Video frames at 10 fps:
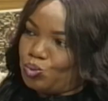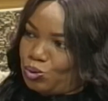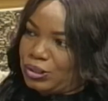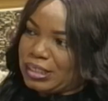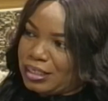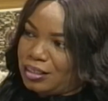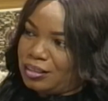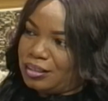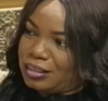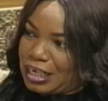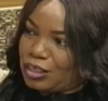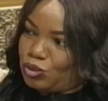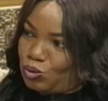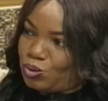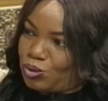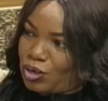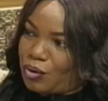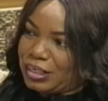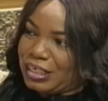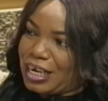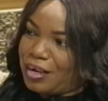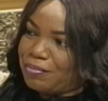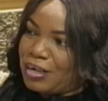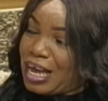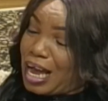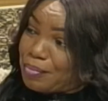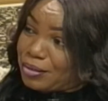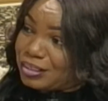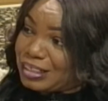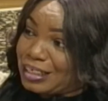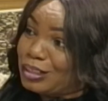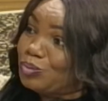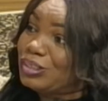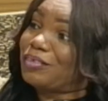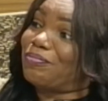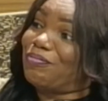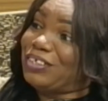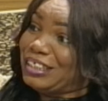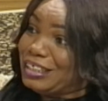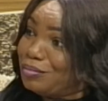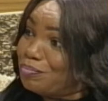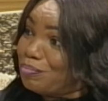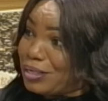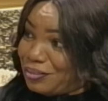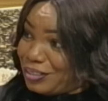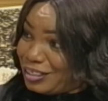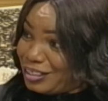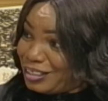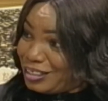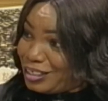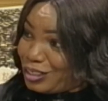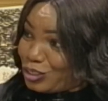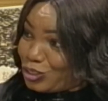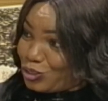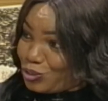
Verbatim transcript: routines that you currently have? How about starting with the feeding, bathing, you